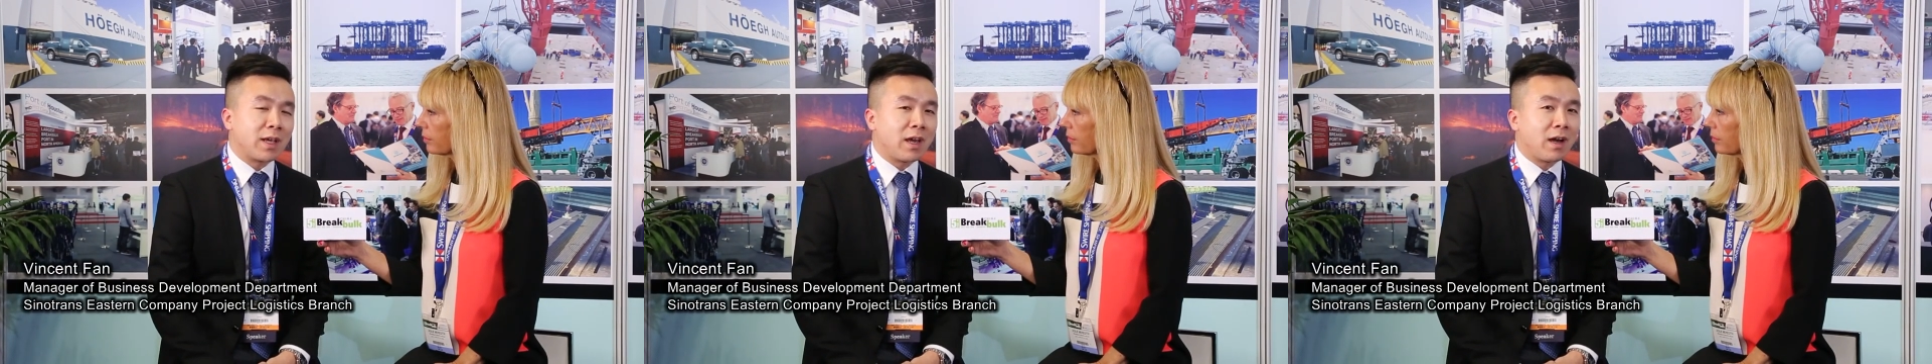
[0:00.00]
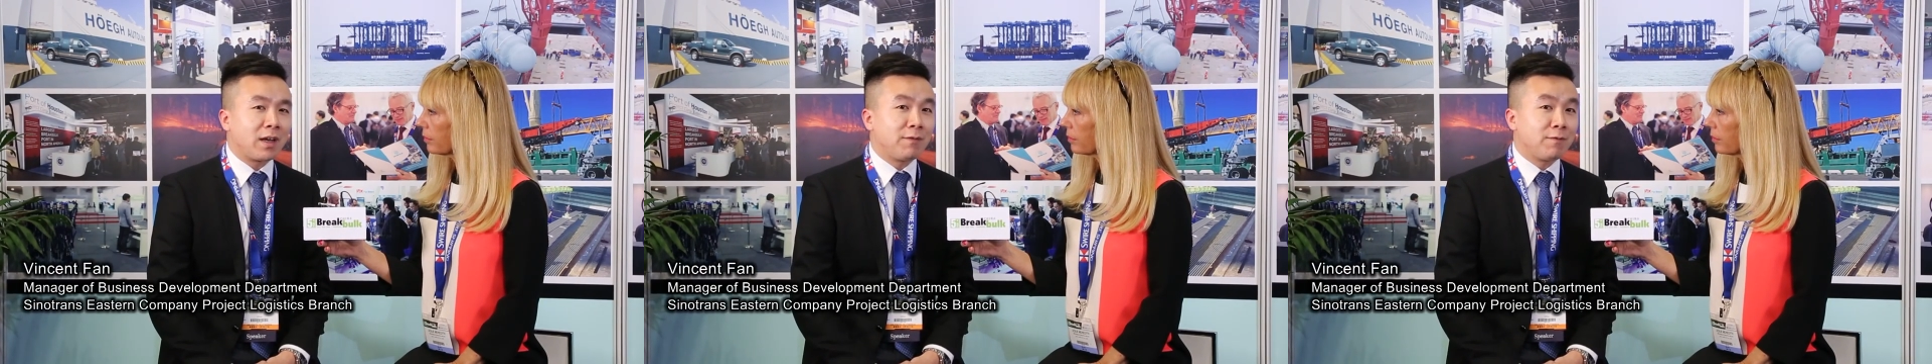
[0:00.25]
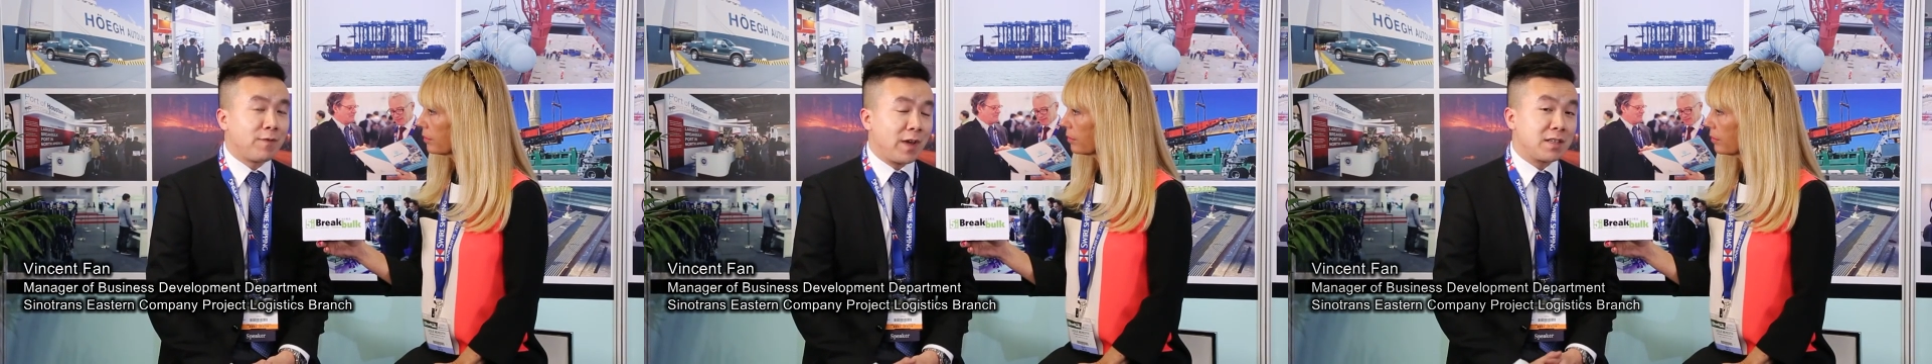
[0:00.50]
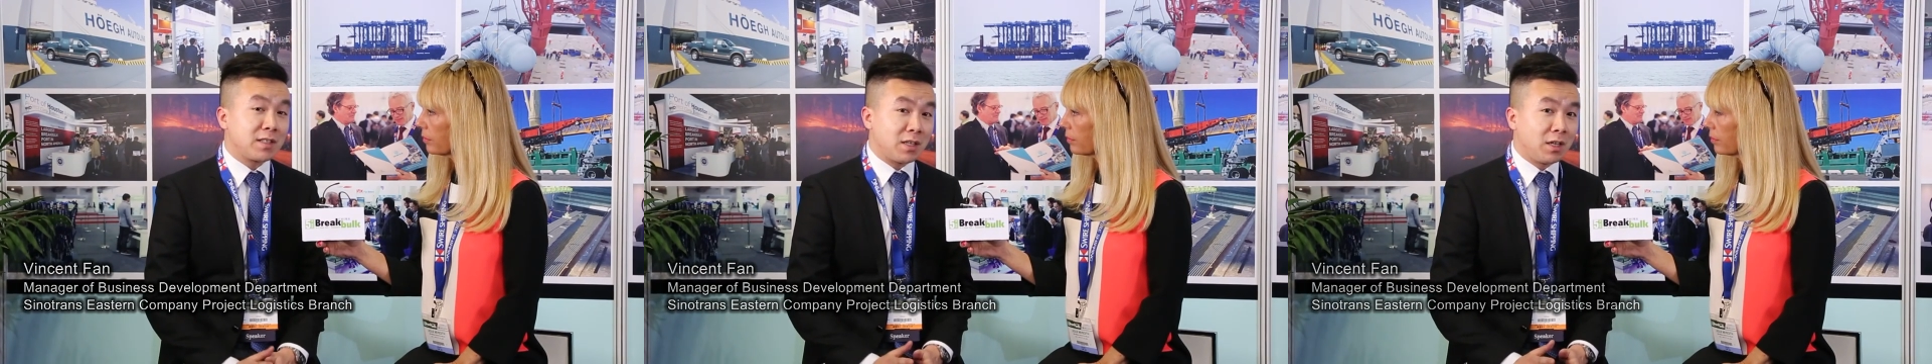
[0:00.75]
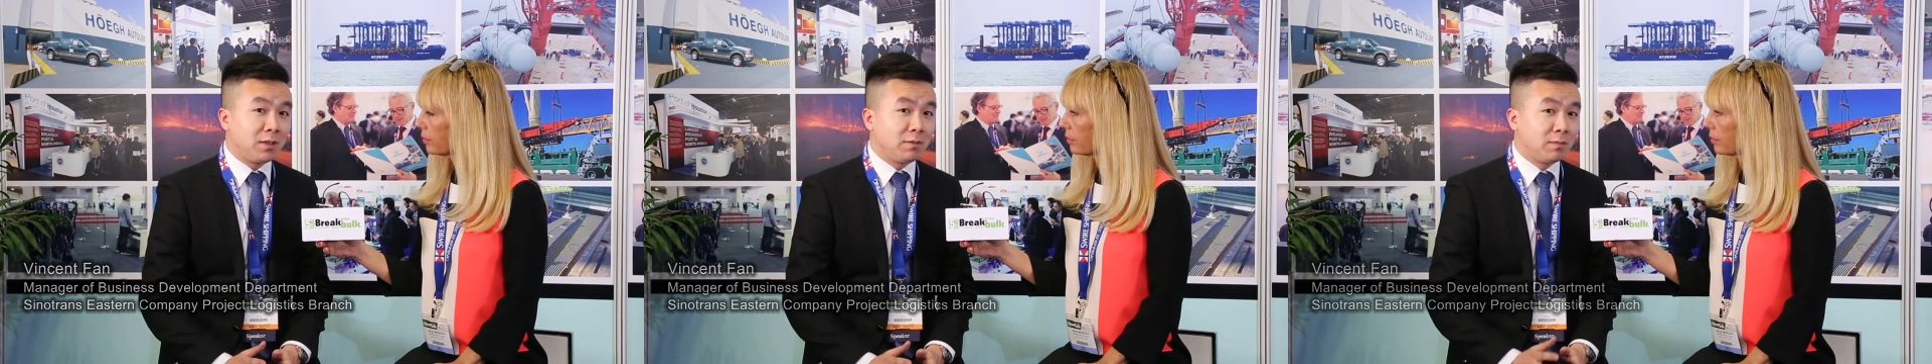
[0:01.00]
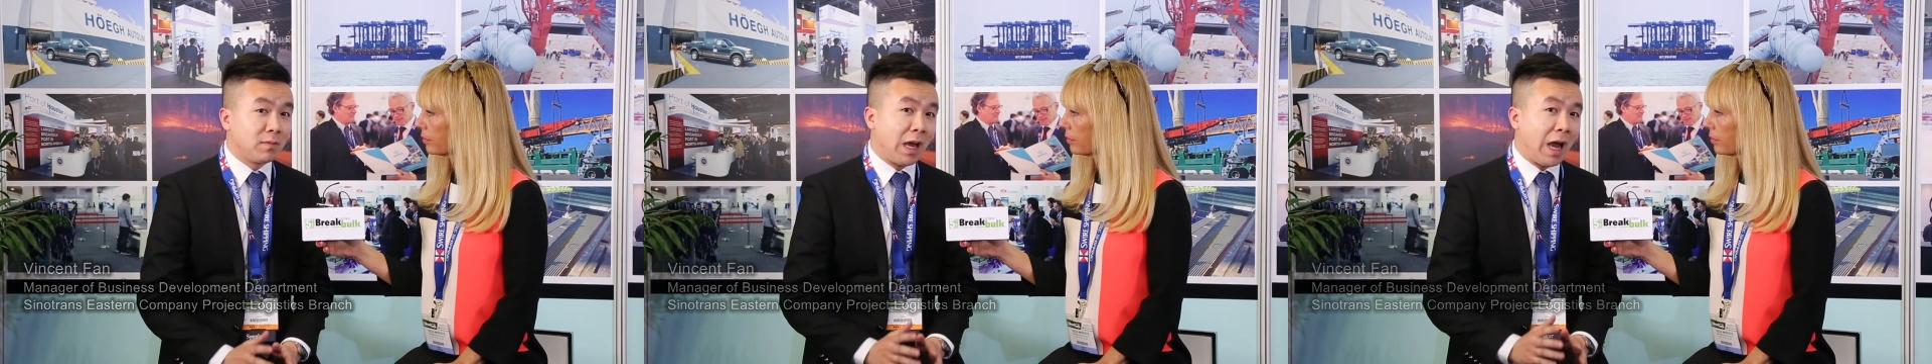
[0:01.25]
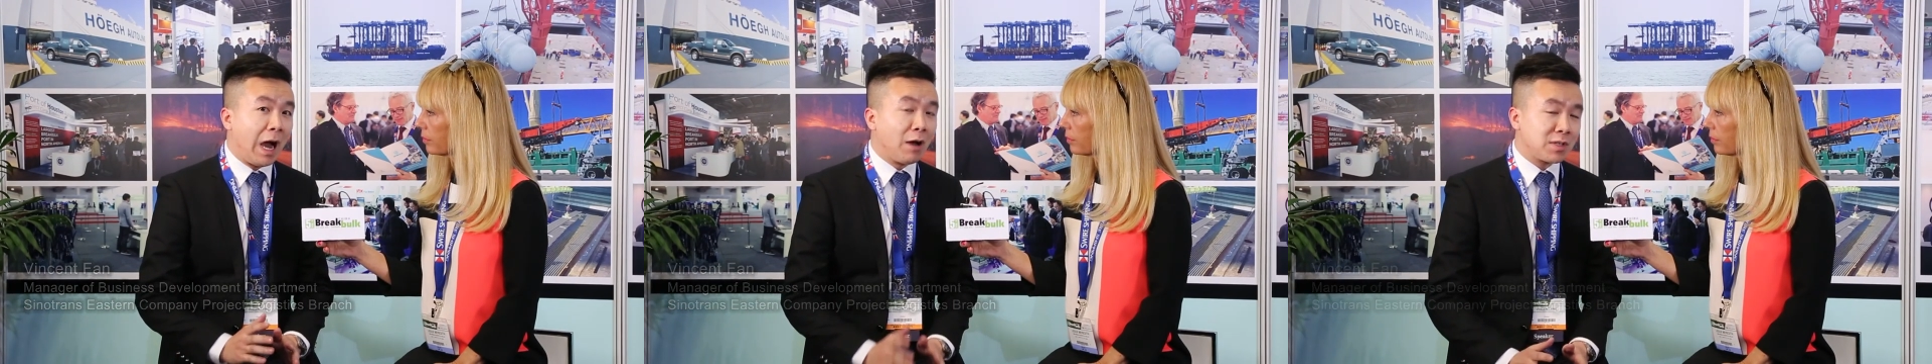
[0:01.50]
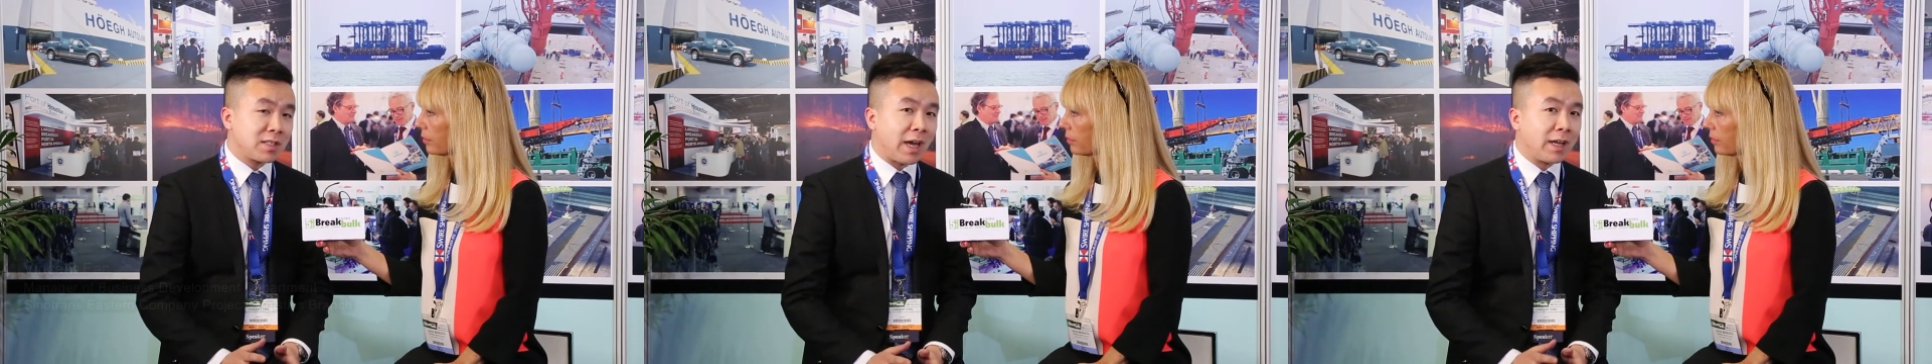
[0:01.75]
they are investing
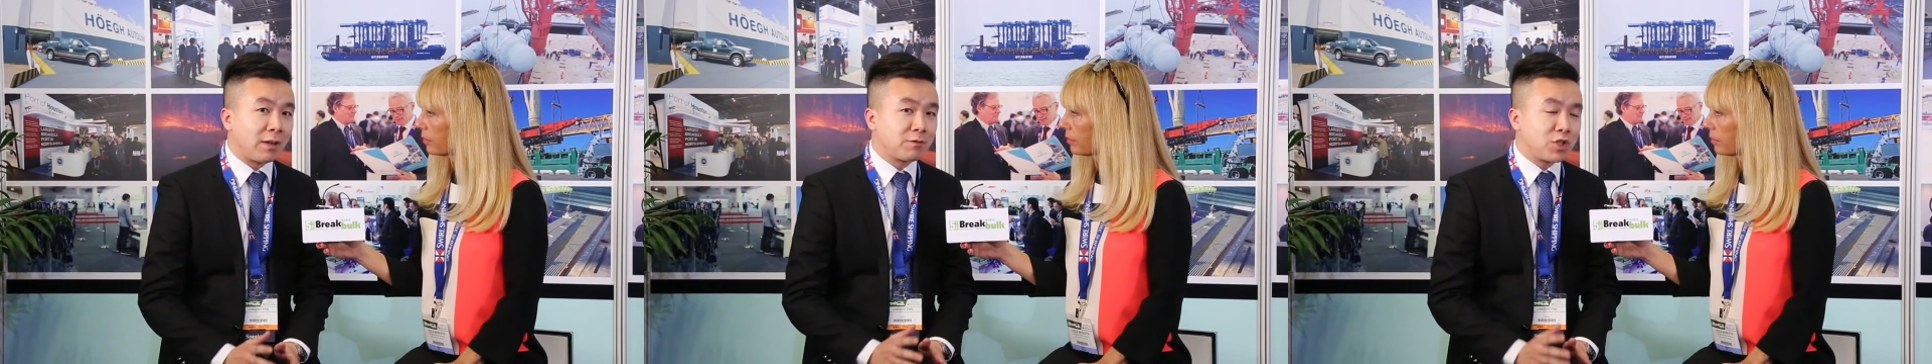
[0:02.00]
outside